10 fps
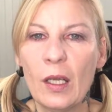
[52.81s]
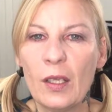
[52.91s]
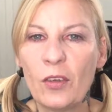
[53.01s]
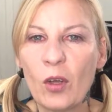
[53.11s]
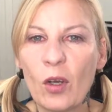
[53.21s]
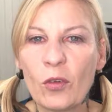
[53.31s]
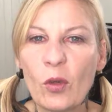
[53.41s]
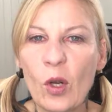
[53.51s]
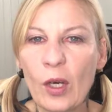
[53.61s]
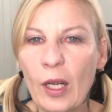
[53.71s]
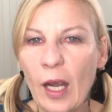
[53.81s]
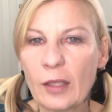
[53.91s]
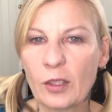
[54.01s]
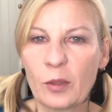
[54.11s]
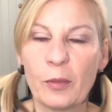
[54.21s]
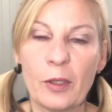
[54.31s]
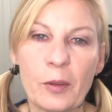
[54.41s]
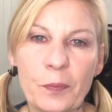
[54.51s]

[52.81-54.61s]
He's also not a customer.